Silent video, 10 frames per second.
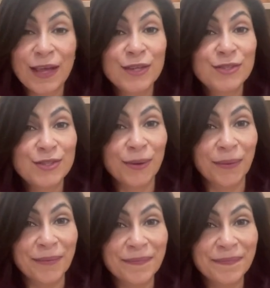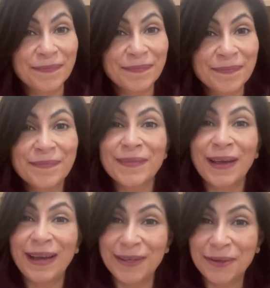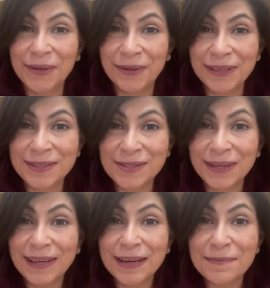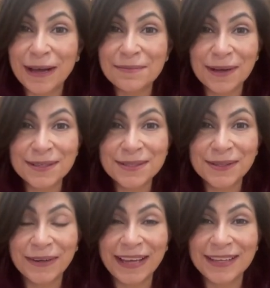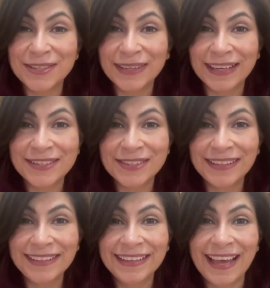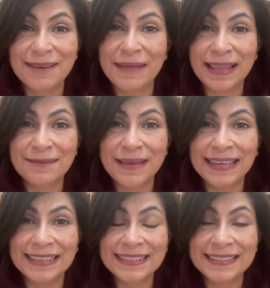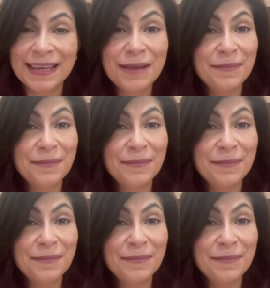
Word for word: So, are you curious to learn about Montessori education and mathematics?